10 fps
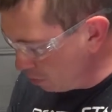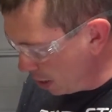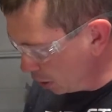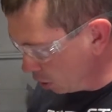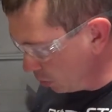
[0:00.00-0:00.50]

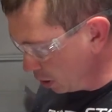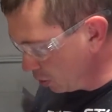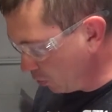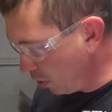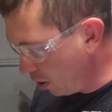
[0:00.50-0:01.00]
measurements
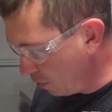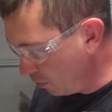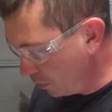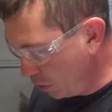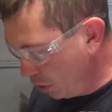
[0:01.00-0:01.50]
from
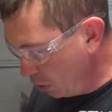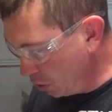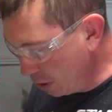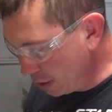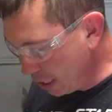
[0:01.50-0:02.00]

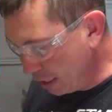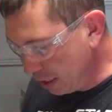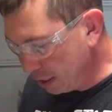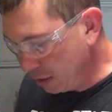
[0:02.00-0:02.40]
the inside of this.